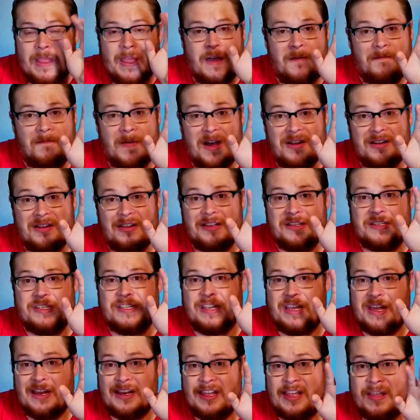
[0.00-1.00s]
I found a
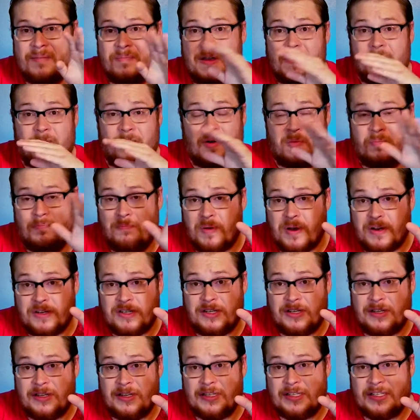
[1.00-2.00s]
listing on eBay for a
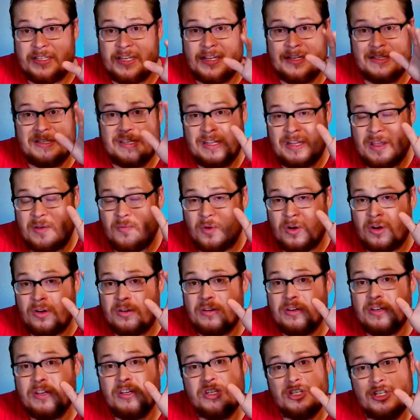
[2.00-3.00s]
bunch of these things, and they
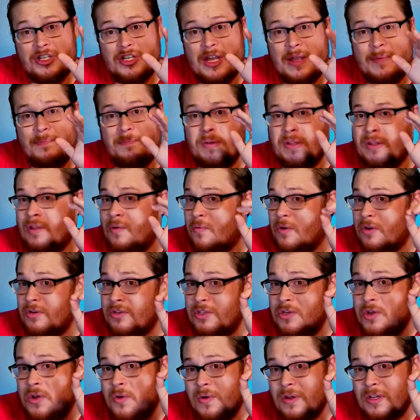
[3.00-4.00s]
weren't cheap, but they weren't
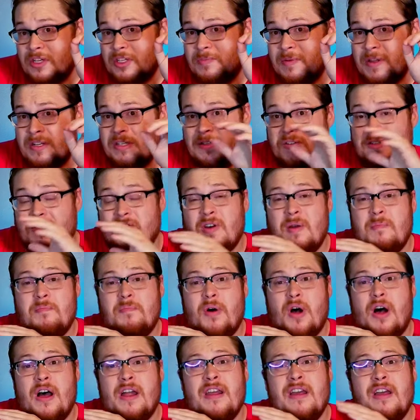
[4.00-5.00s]
too expensive, so I
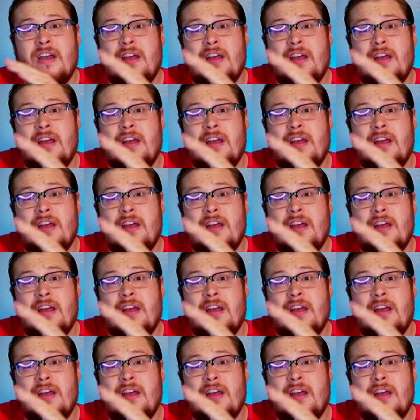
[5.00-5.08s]
bought